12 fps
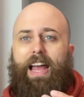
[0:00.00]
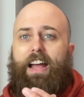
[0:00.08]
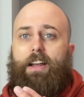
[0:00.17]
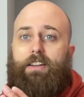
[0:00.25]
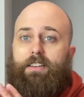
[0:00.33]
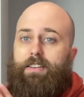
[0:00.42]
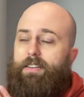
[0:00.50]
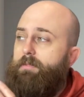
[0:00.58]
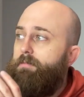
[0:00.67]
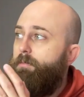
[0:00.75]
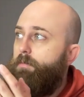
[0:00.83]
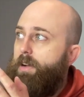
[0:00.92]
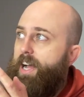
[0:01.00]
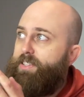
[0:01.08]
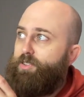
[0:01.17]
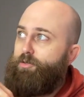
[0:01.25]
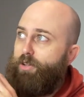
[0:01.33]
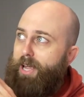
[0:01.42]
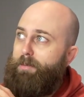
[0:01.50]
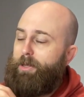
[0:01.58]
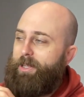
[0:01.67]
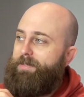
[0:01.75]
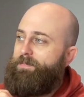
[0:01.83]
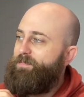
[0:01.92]
And as a
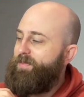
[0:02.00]
family,